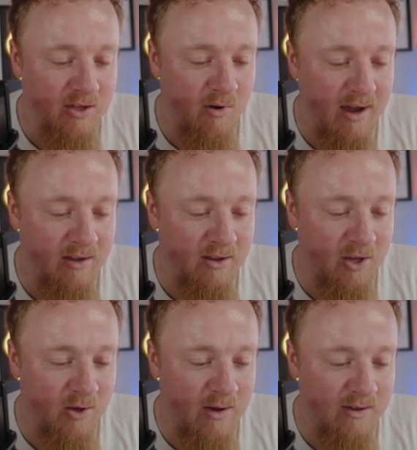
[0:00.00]
So what I can
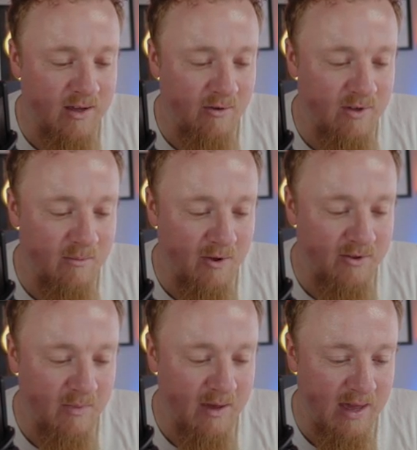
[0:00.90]
do is go to the
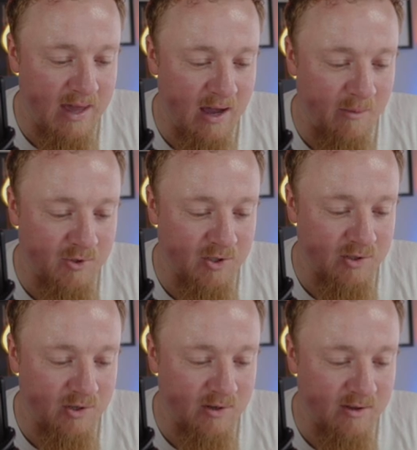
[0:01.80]
bottom here. I'm just going
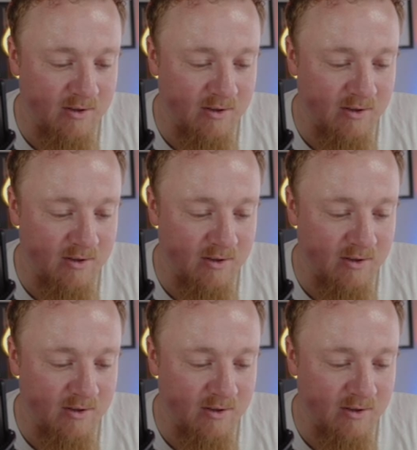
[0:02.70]
to